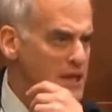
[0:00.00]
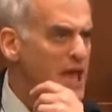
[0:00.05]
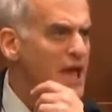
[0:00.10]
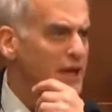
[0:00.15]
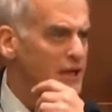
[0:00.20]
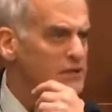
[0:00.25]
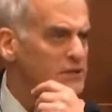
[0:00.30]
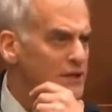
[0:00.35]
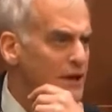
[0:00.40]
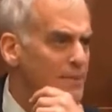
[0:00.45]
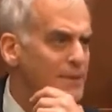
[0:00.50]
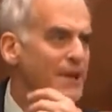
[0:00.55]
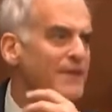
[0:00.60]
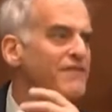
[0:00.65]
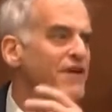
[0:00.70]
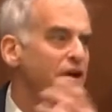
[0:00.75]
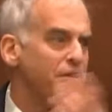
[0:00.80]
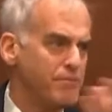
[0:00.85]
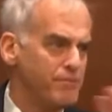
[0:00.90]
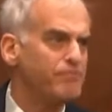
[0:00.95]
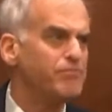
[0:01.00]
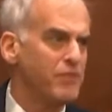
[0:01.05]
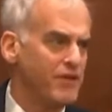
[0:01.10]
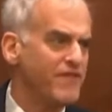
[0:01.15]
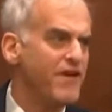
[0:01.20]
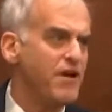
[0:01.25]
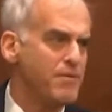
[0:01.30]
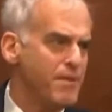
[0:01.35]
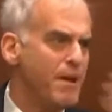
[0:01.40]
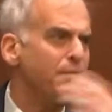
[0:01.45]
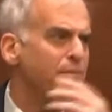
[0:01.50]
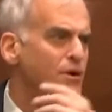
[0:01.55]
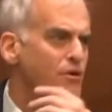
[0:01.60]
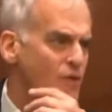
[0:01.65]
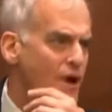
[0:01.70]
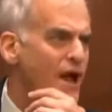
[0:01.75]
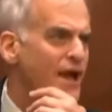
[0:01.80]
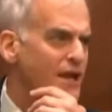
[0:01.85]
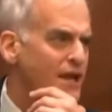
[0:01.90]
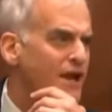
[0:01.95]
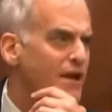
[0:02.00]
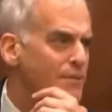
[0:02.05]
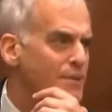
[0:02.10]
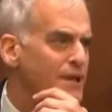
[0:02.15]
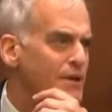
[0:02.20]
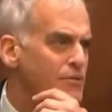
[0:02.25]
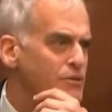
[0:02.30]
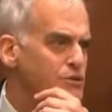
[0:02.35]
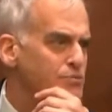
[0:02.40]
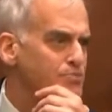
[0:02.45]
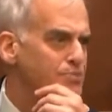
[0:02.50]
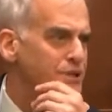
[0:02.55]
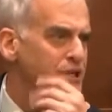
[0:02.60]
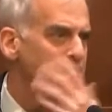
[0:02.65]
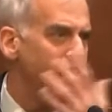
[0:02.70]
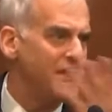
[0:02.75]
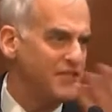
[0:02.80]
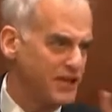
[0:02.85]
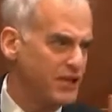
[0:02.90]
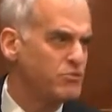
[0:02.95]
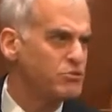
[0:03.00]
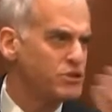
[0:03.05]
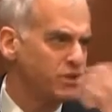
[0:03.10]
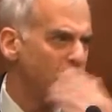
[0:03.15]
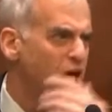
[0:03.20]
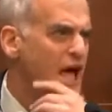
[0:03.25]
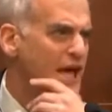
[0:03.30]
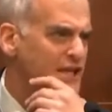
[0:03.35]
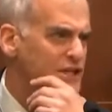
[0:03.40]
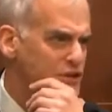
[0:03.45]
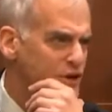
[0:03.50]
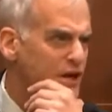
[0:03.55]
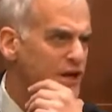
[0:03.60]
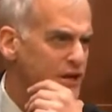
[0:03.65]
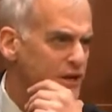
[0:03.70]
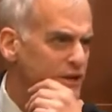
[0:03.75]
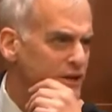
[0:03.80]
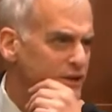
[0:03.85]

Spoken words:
Yeah, I mean, if I remember right, I mean, I think it was lines, right?